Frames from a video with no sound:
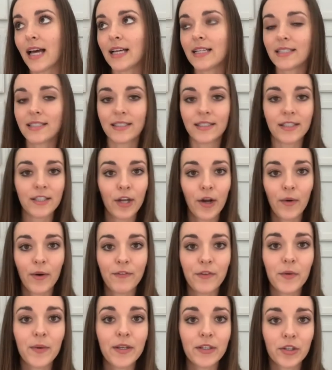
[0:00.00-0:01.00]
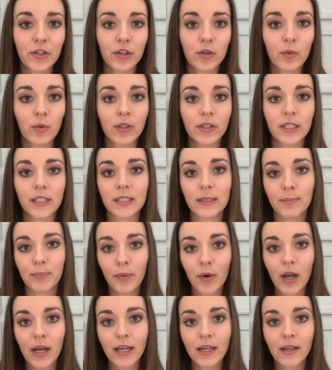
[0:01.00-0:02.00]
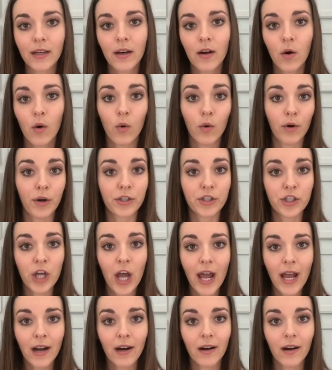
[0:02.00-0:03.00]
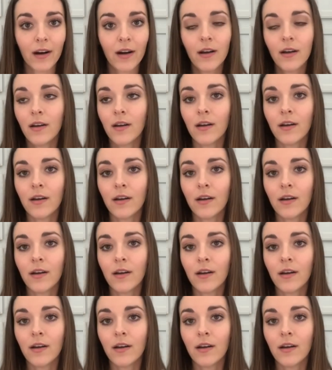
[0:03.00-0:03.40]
says, you know, if you entered the world as a brick or a chair,